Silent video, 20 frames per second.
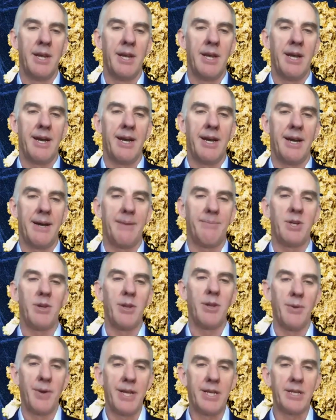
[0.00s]
So
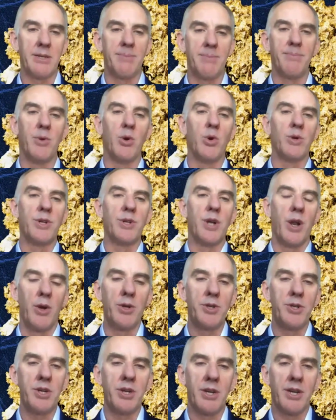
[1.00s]
there is more
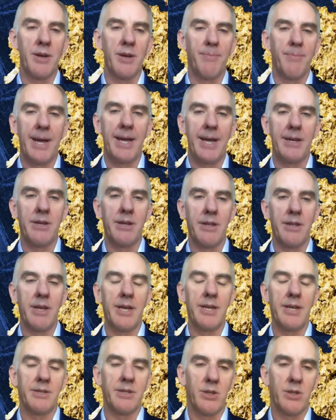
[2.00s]
dilution compared to the
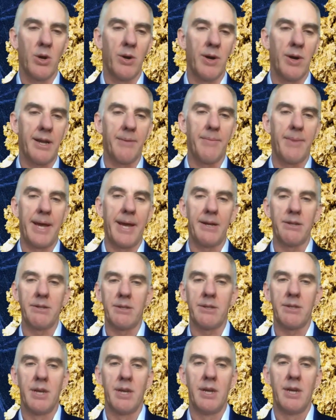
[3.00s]
historic
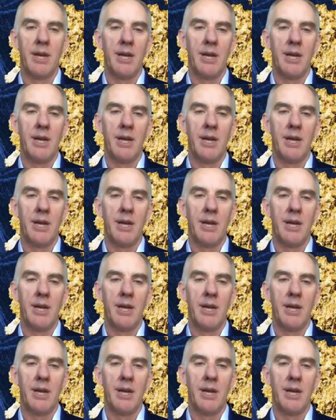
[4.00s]
amounts.